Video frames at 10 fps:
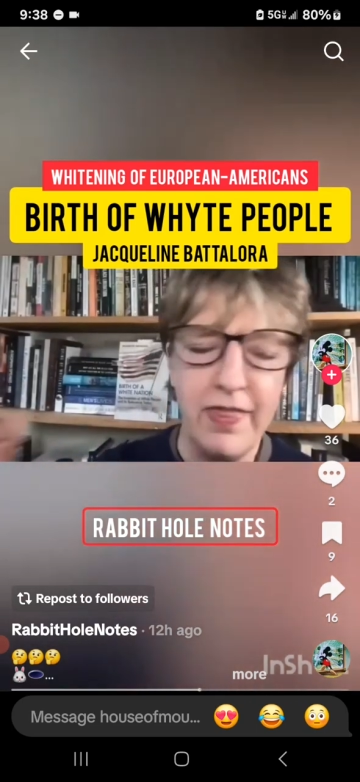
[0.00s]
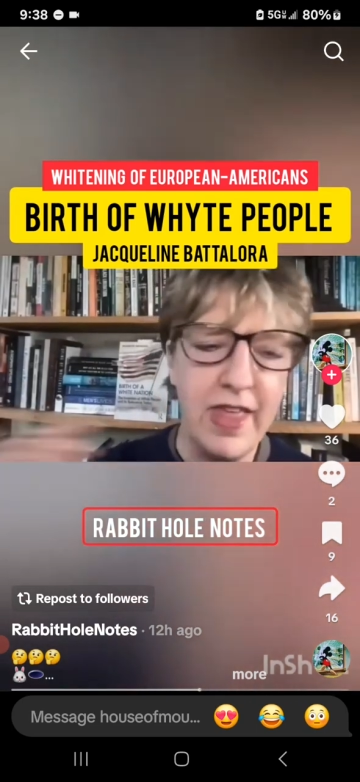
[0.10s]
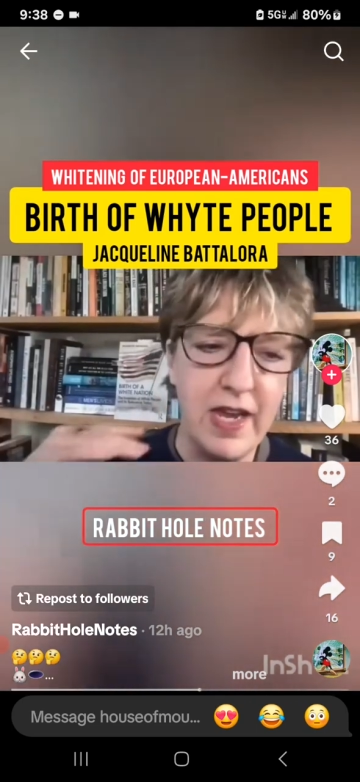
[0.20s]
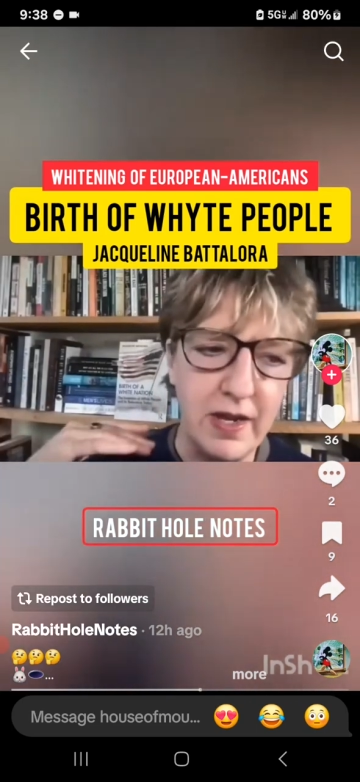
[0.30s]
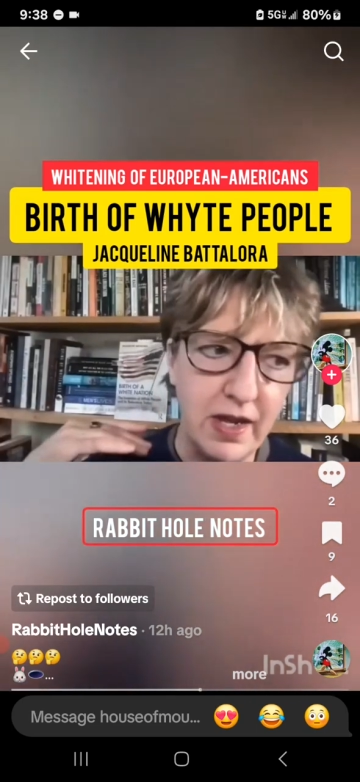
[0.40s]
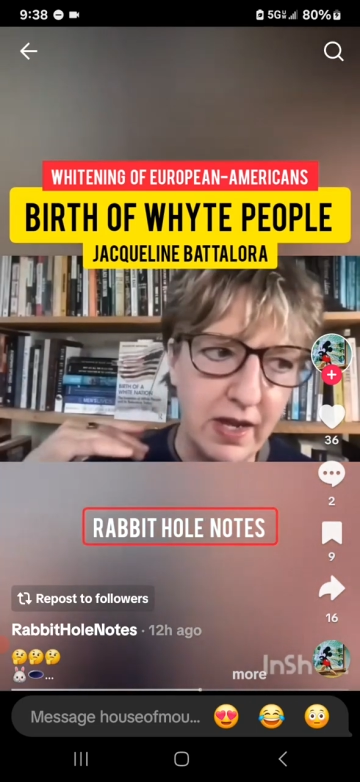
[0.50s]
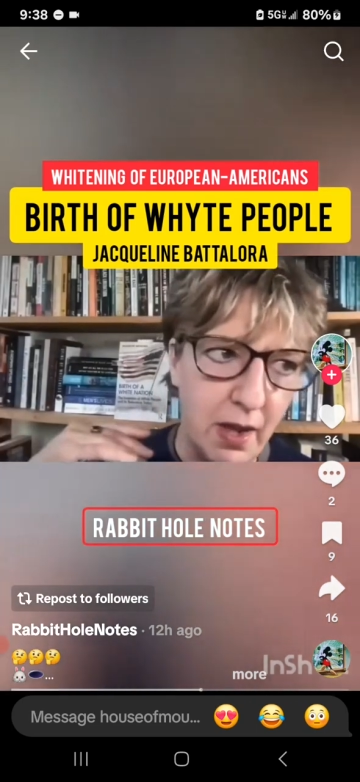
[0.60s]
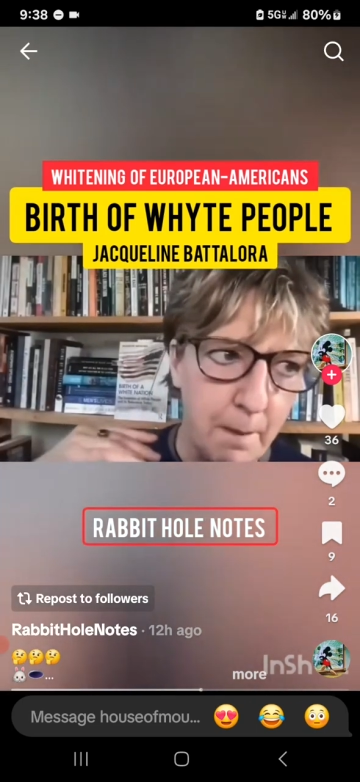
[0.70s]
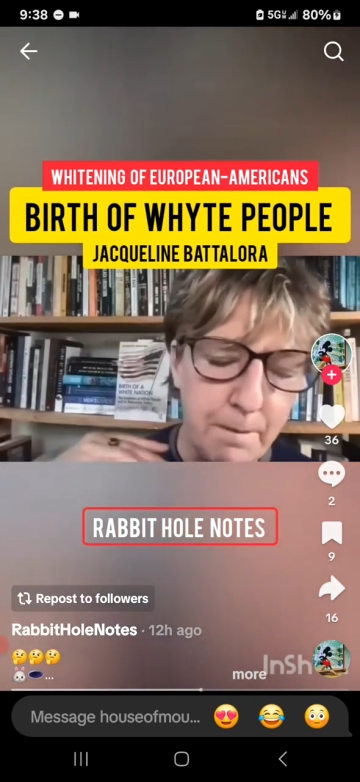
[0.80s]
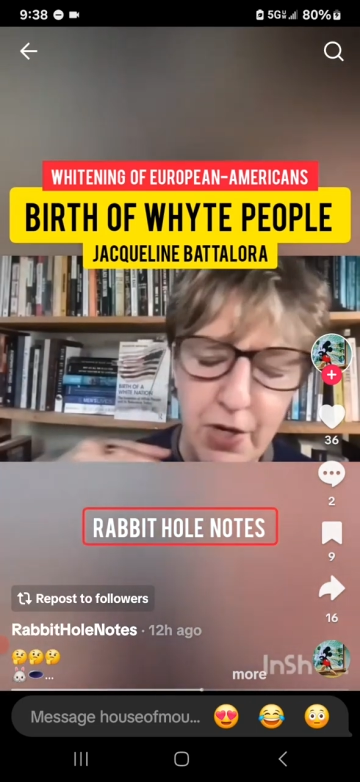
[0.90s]
They
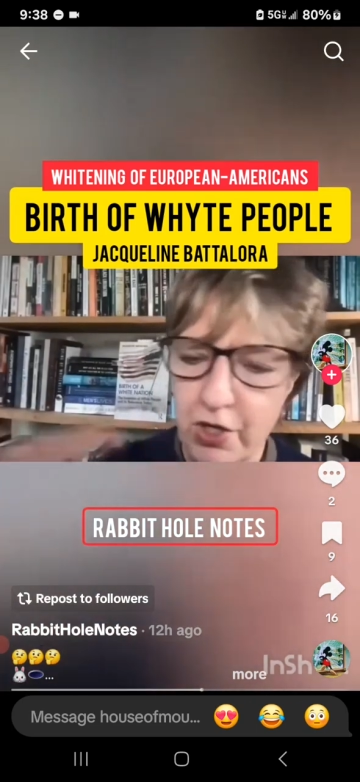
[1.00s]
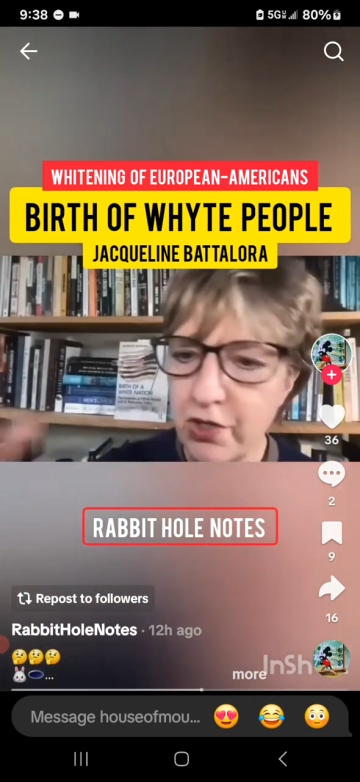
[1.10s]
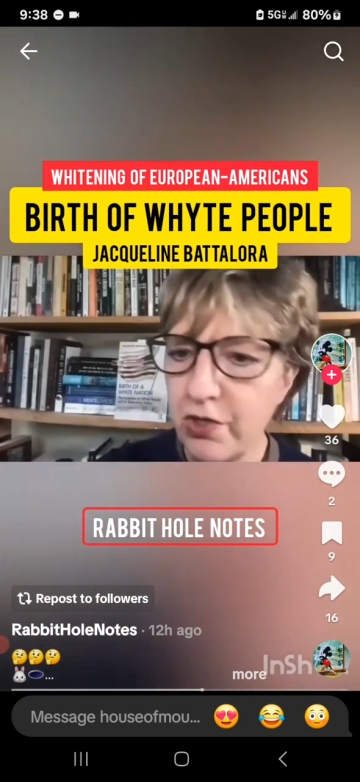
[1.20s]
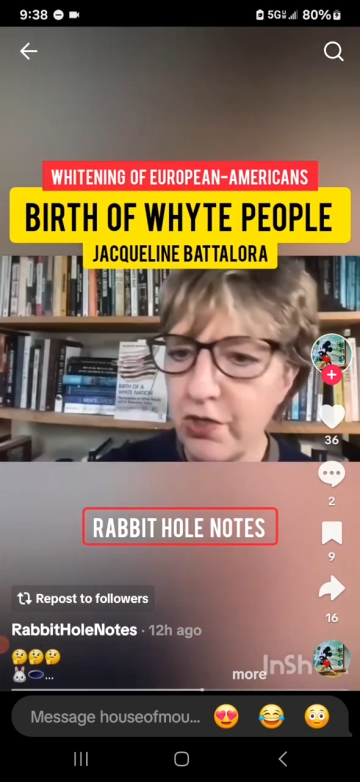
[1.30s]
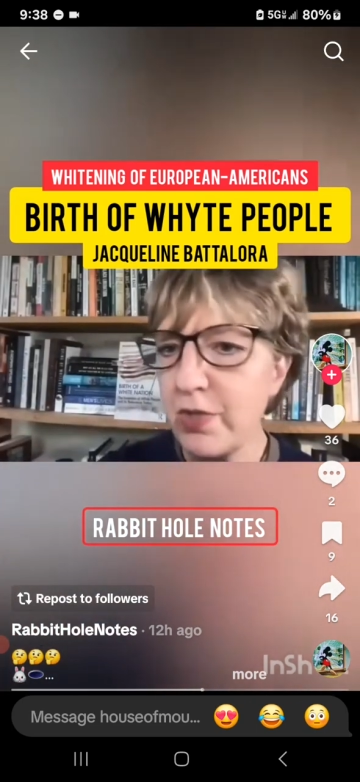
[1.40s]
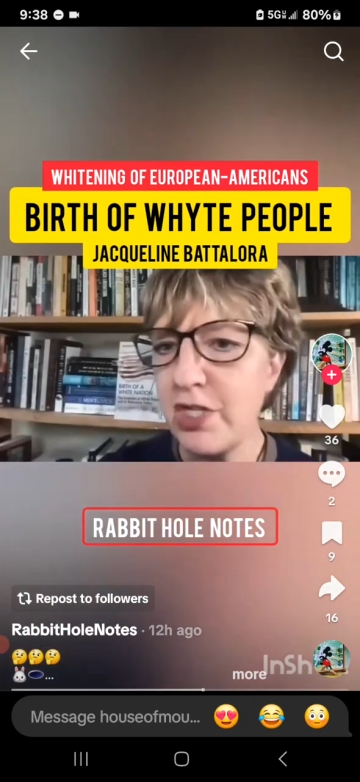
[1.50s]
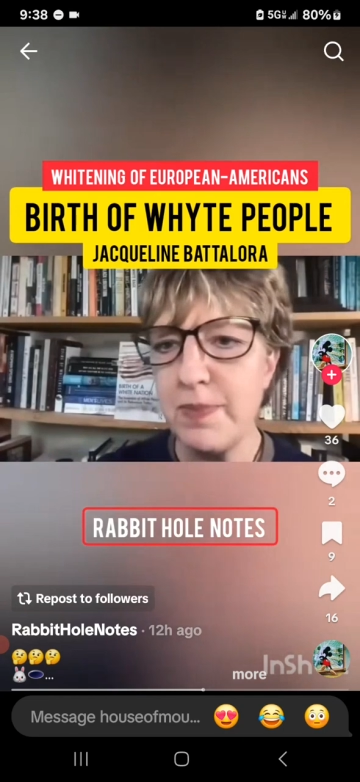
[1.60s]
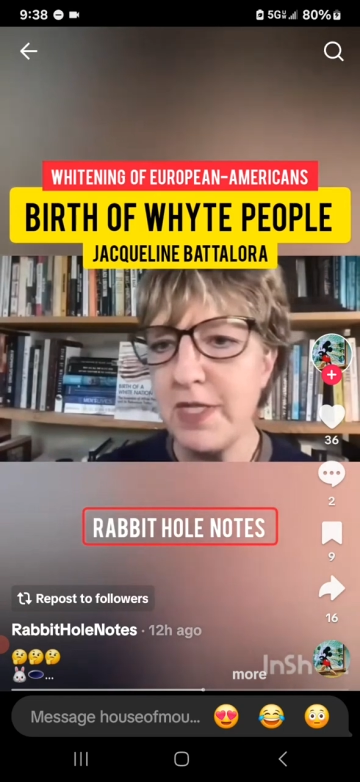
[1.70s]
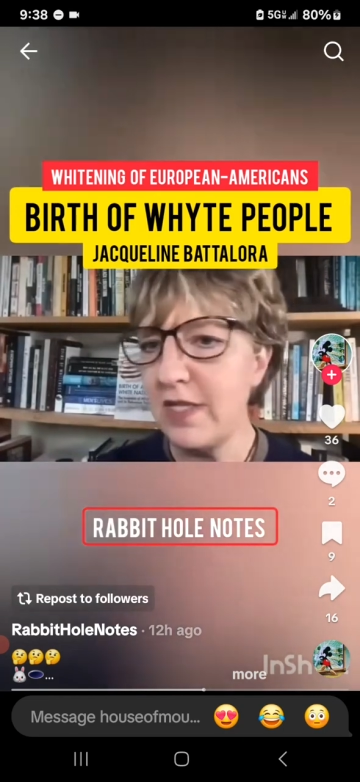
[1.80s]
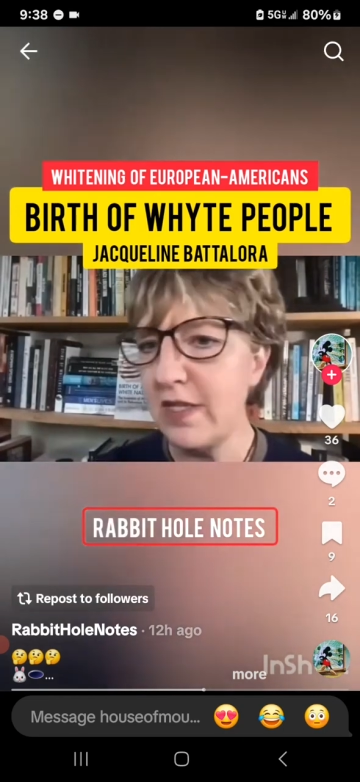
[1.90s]
burned
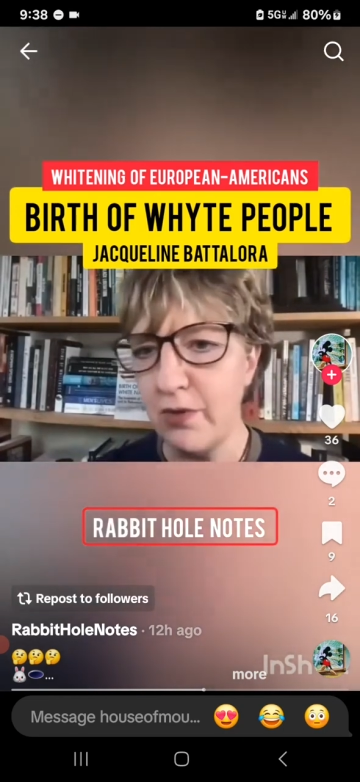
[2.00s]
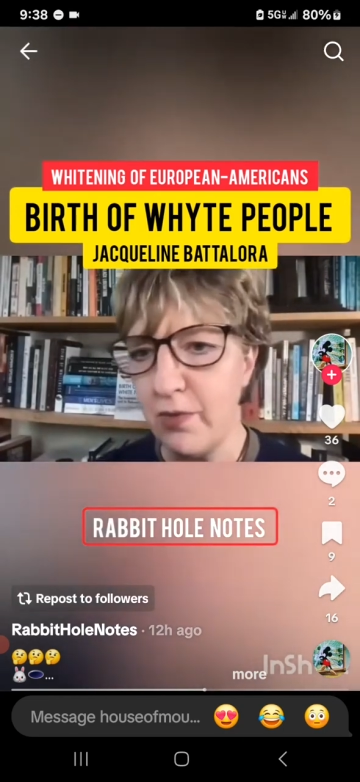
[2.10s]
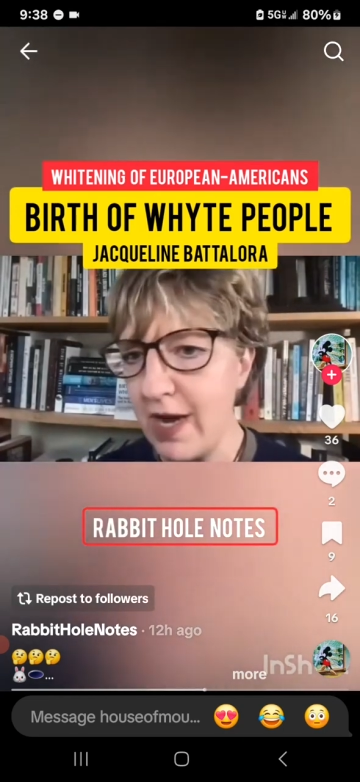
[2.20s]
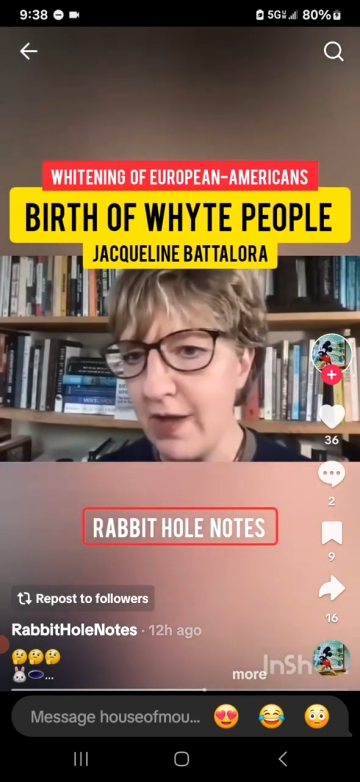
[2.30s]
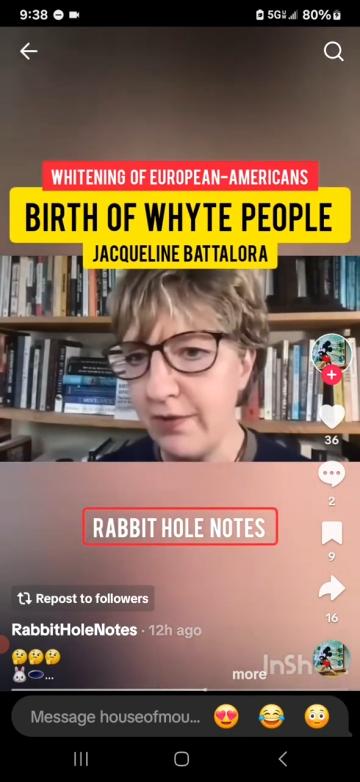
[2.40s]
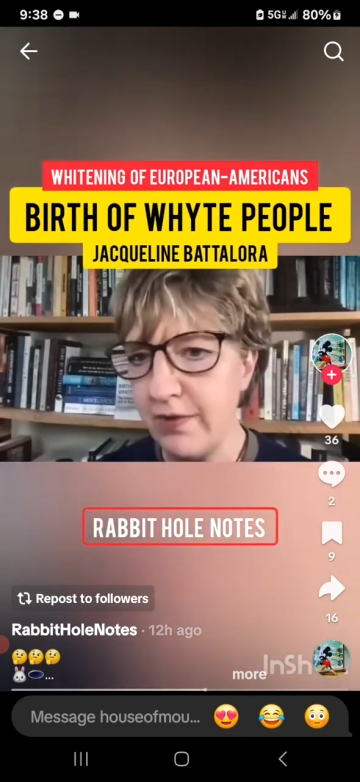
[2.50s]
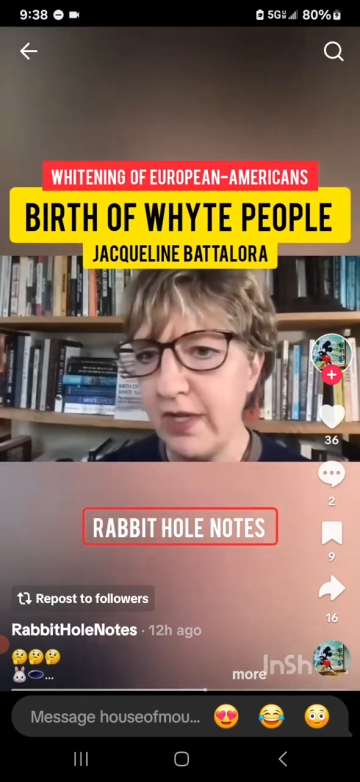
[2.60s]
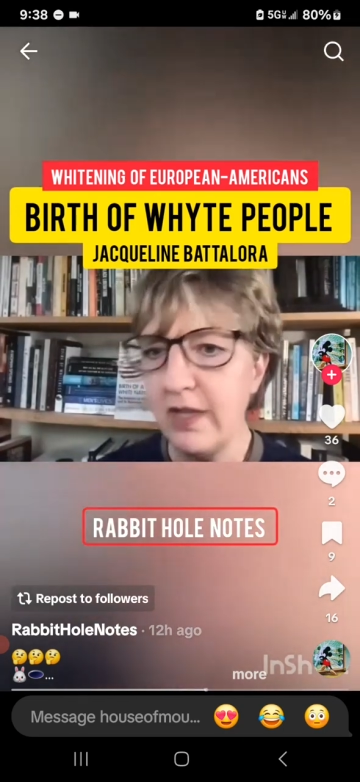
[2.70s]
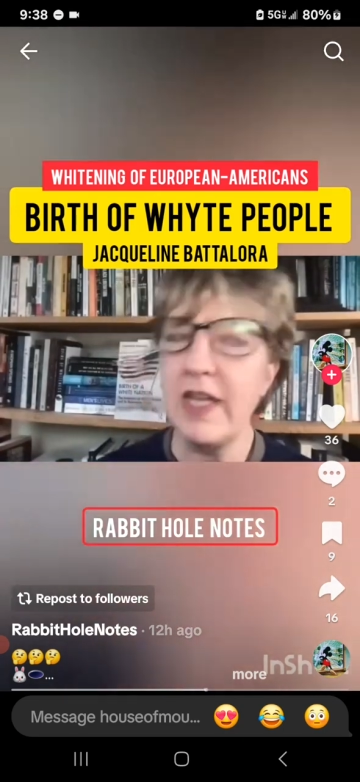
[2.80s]
Richmond to the ground.